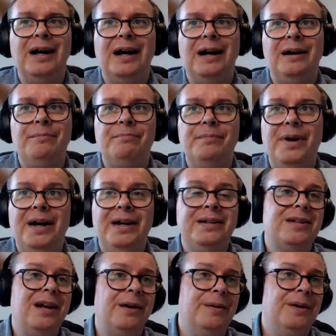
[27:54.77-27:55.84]
And
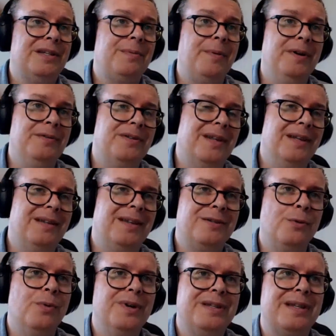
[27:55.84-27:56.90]
I suppose that
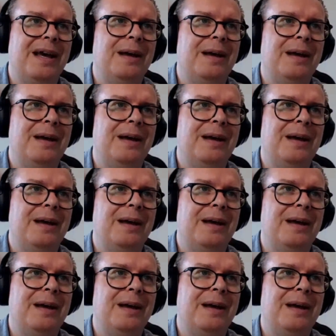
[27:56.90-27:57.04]
there's always